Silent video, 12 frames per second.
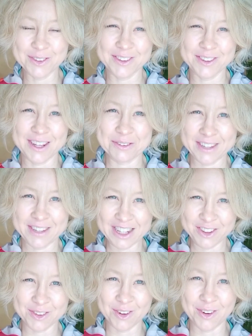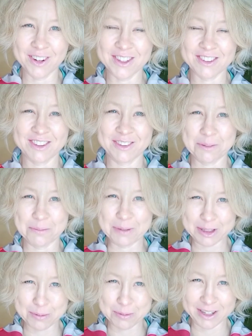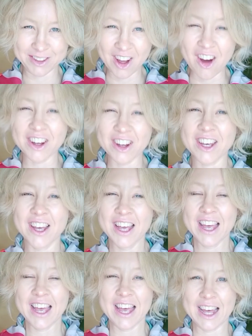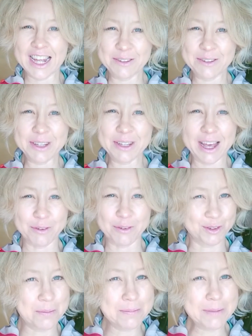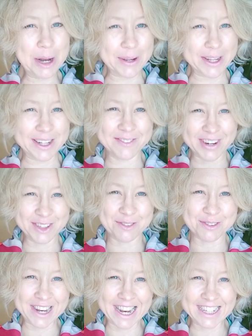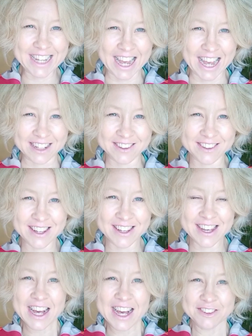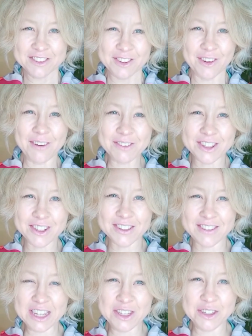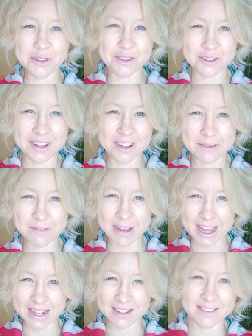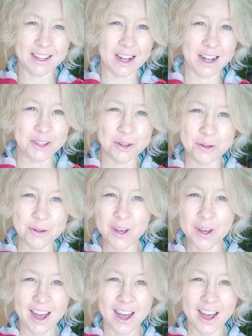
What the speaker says: who's now 10 years old. She's a mixed bred dog. And we have also Milwyn, my 3-leg cat. So I'm going to take you to them and tell you,